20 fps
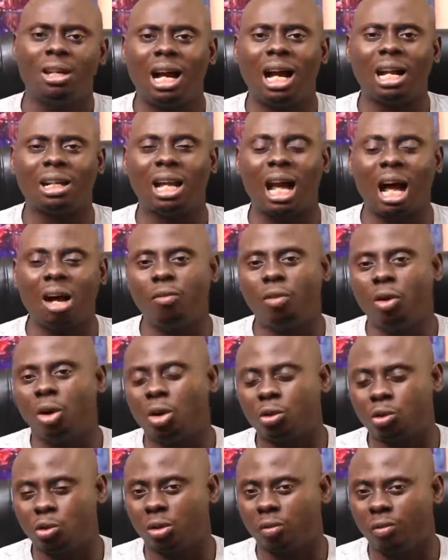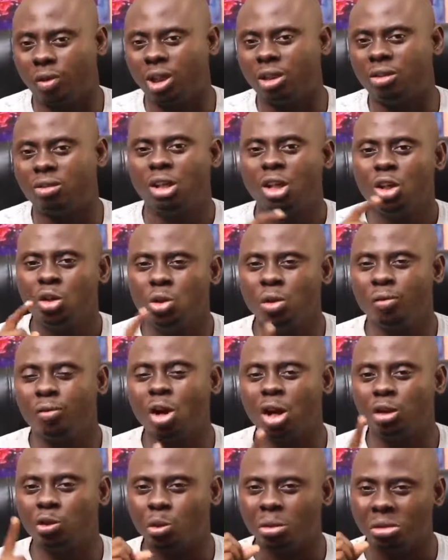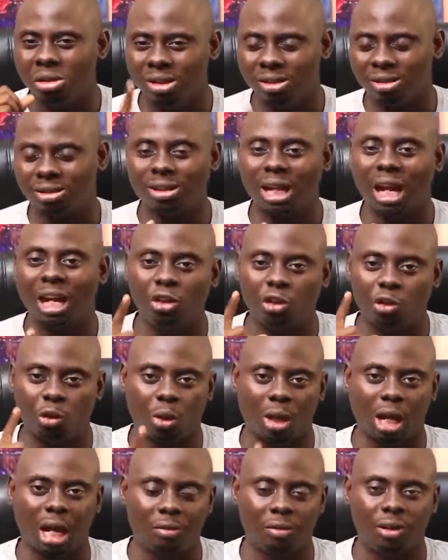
and have lots of it, you've got to decide to have